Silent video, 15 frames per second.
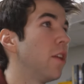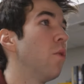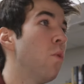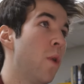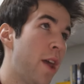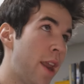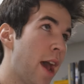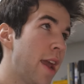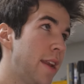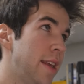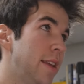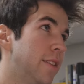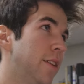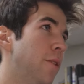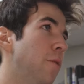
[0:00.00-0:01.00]
when I
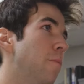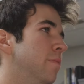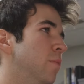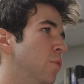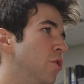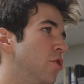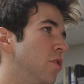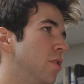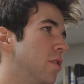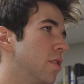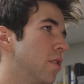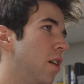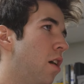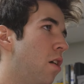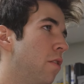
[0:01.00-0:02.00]
need to, which
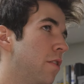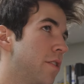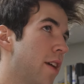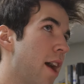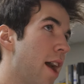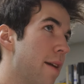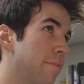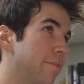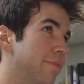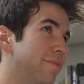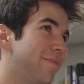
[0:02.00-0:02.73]
is all the time.